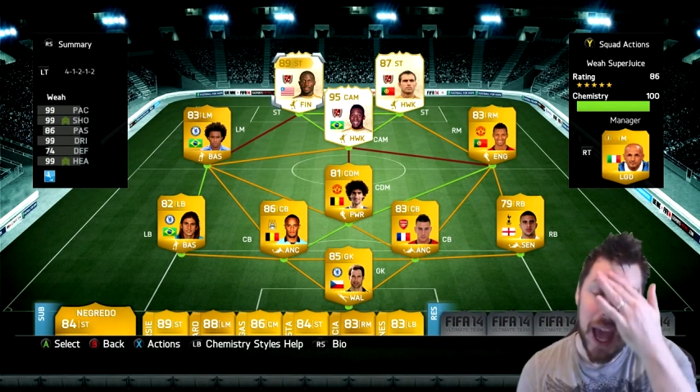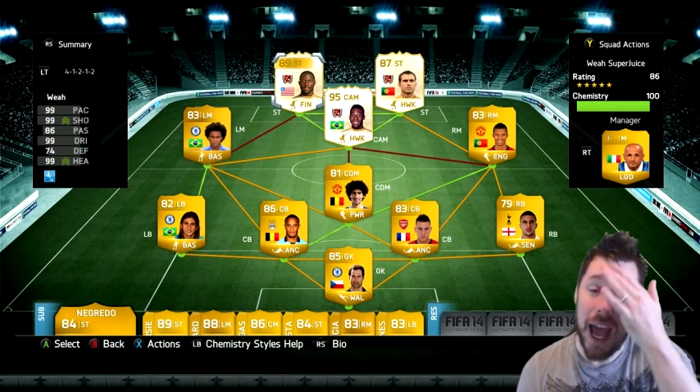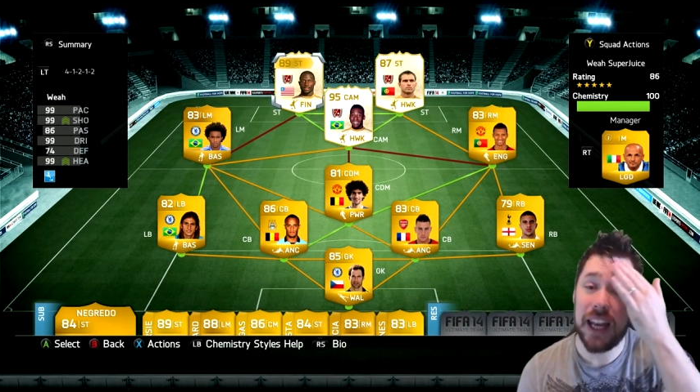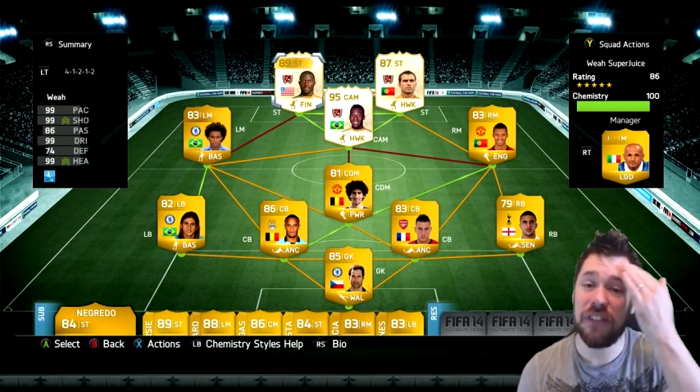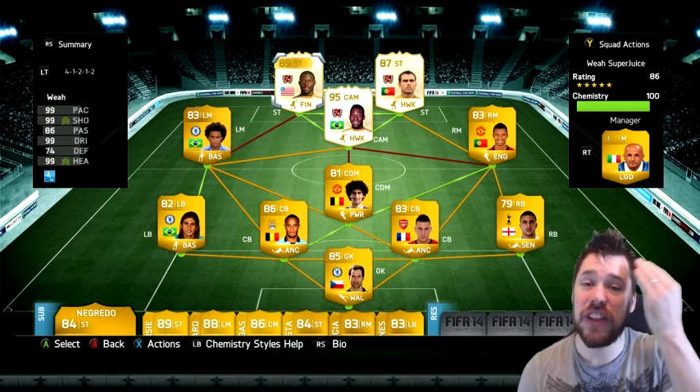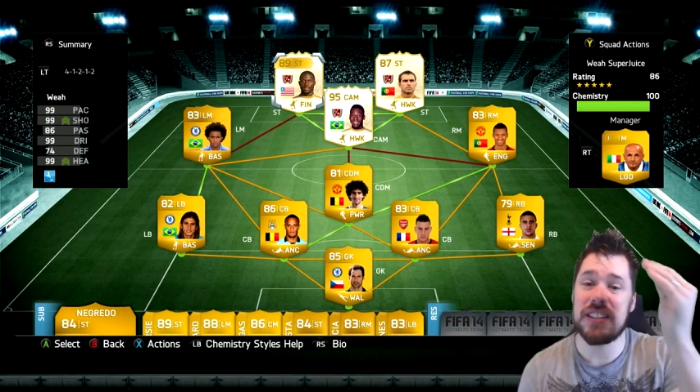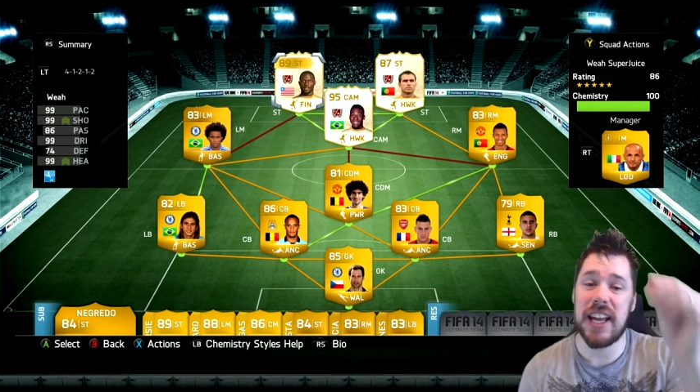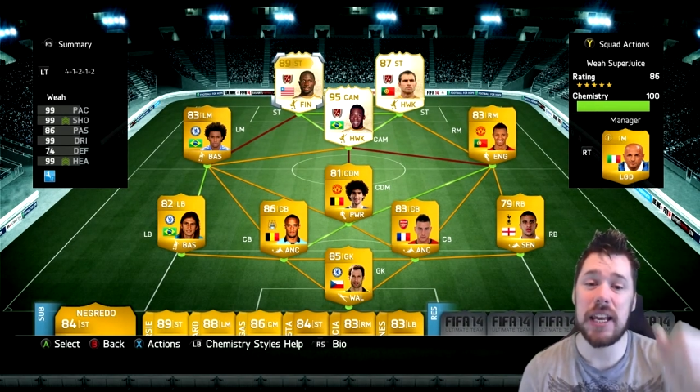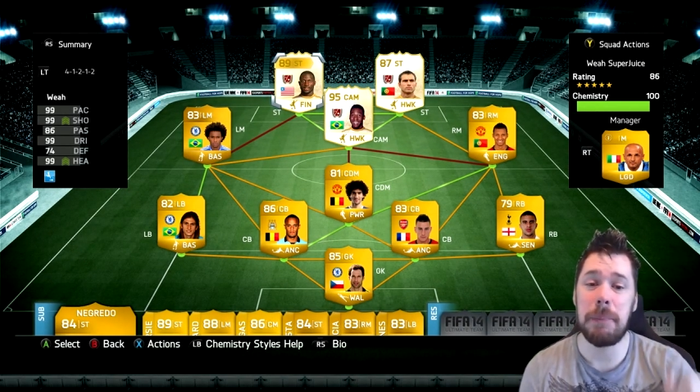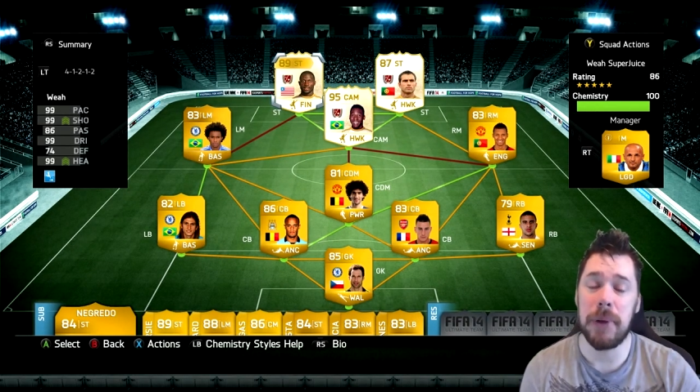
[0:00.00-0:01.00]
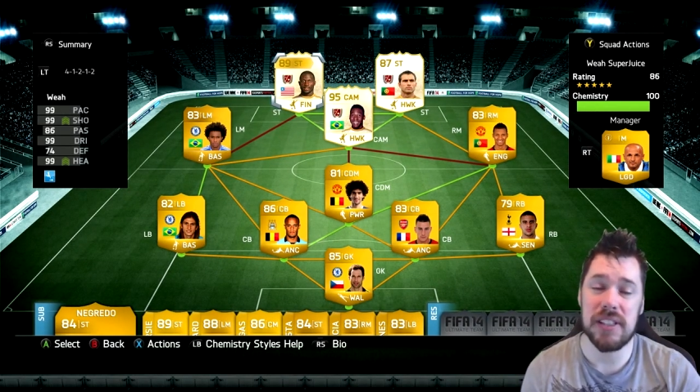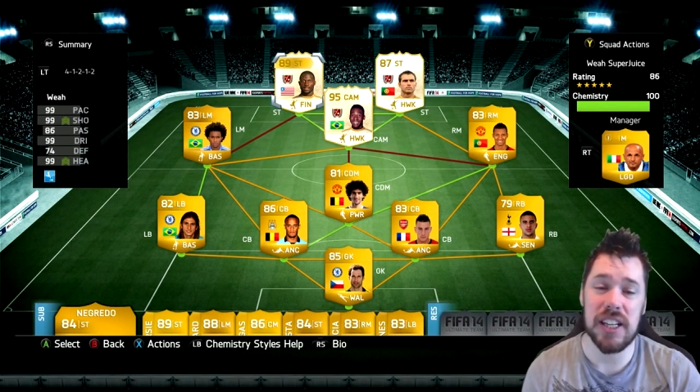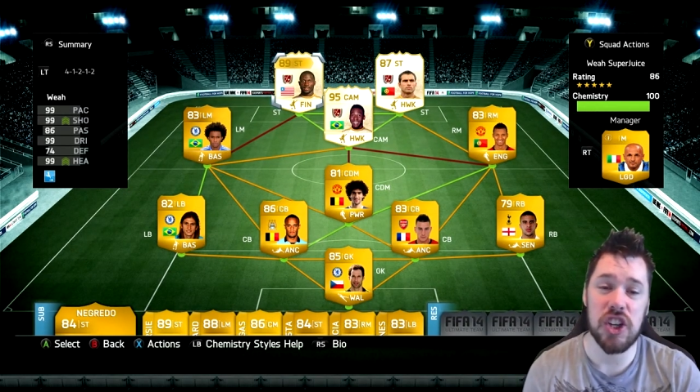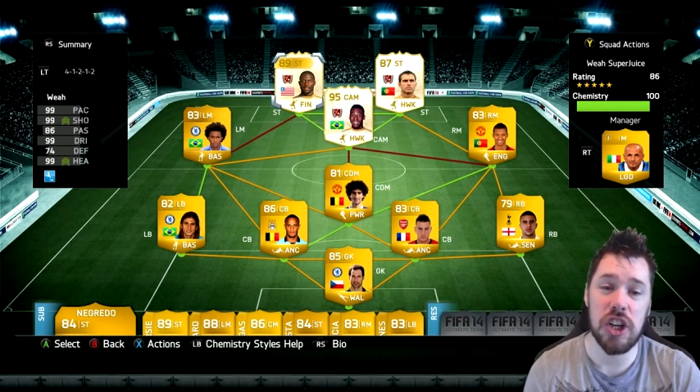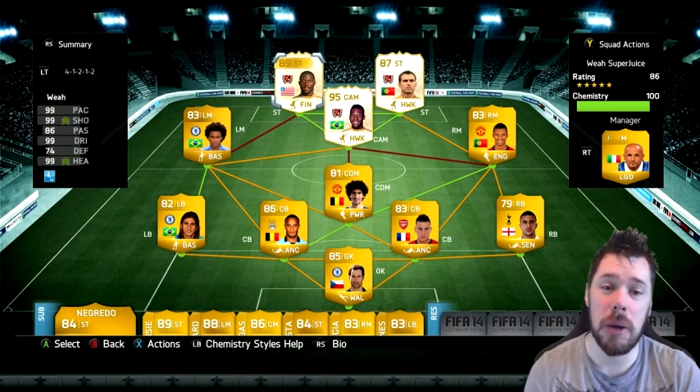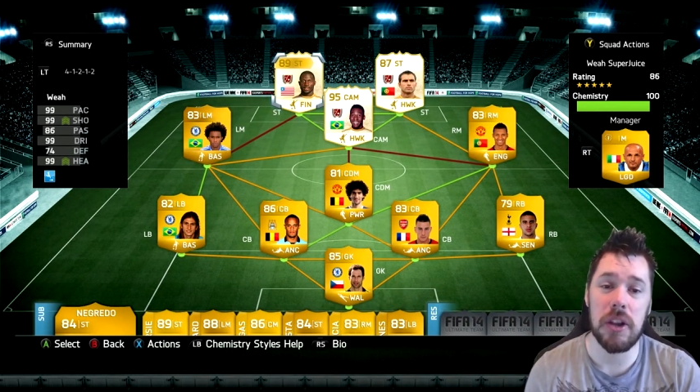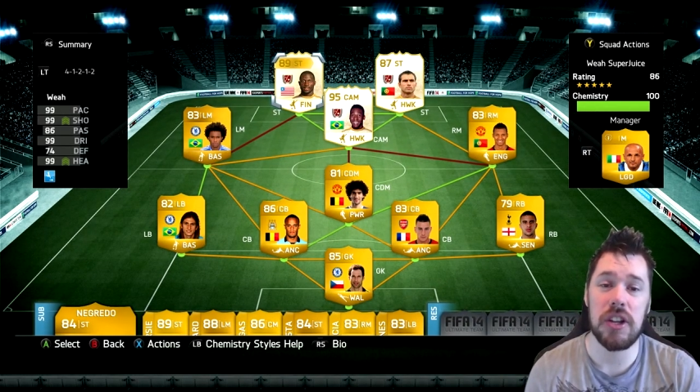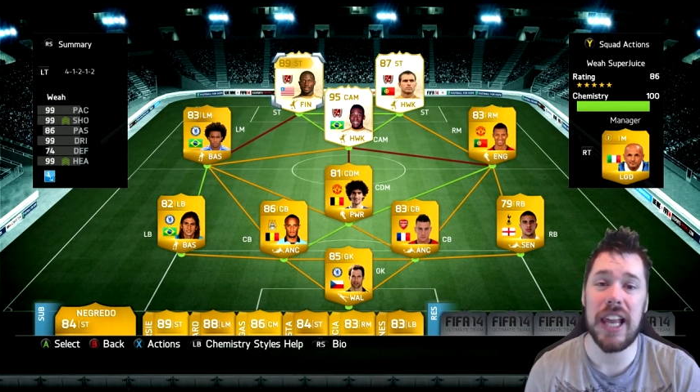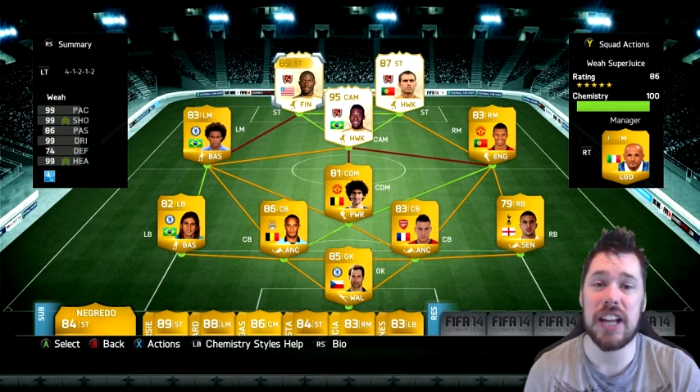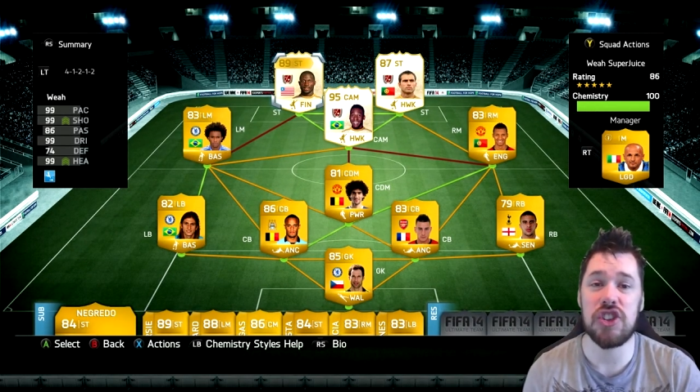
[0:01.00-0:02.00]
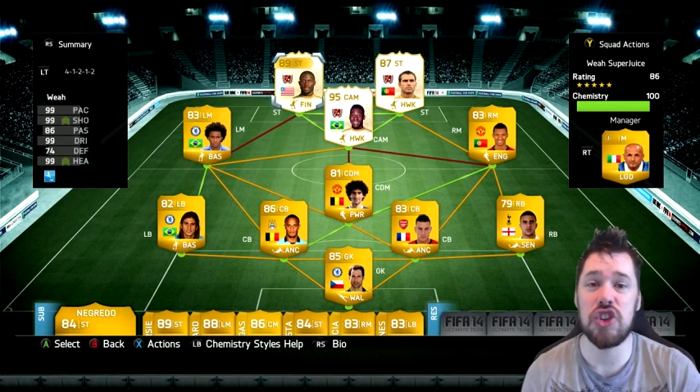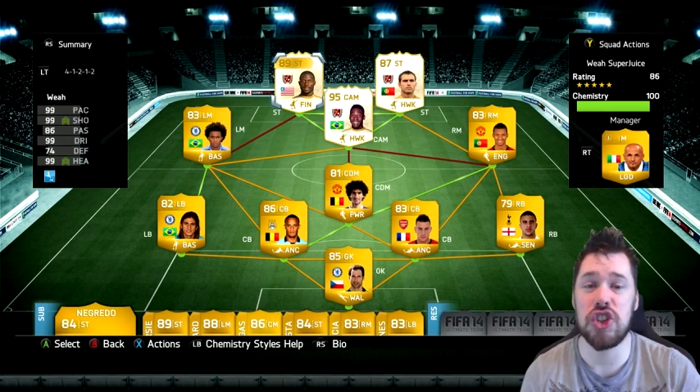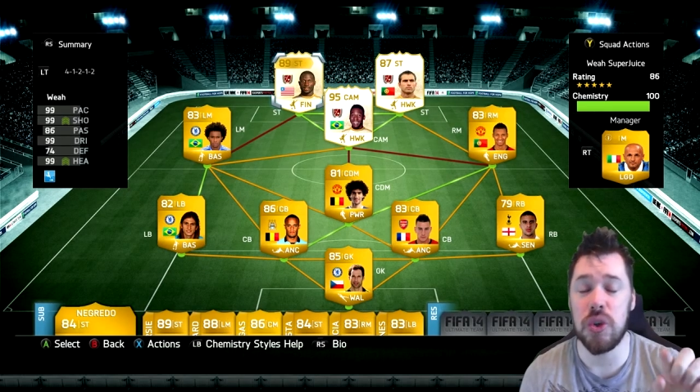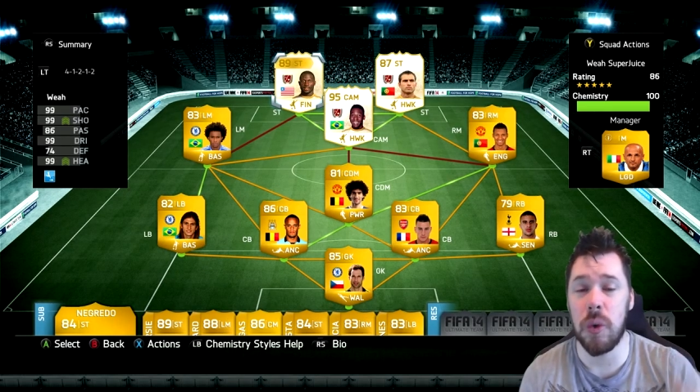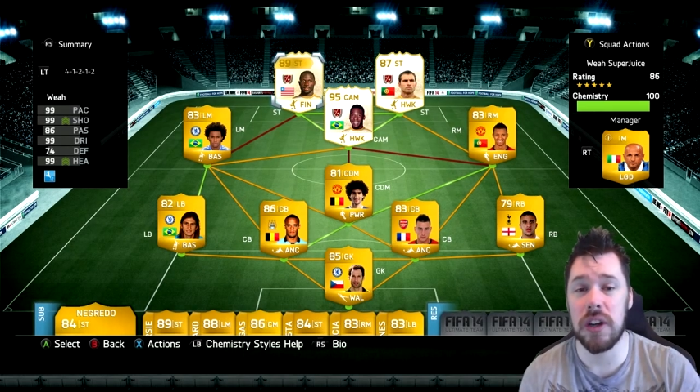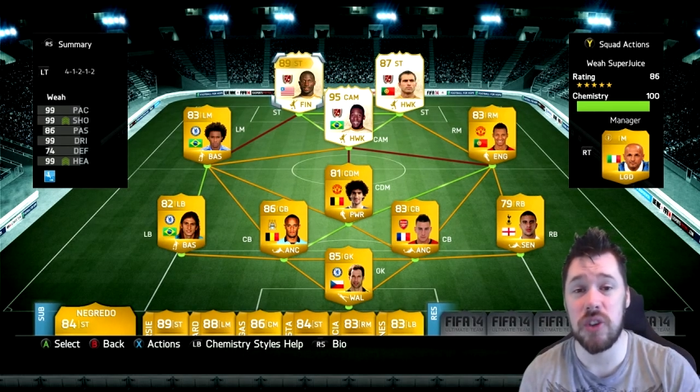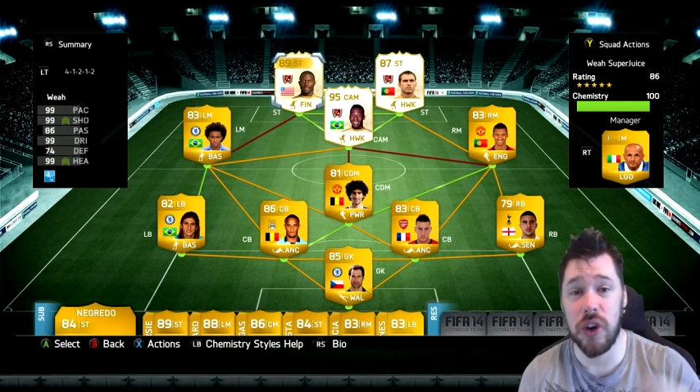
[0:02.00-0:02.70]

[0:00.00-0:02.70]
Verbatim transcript: And if there's any particular legend you want to see,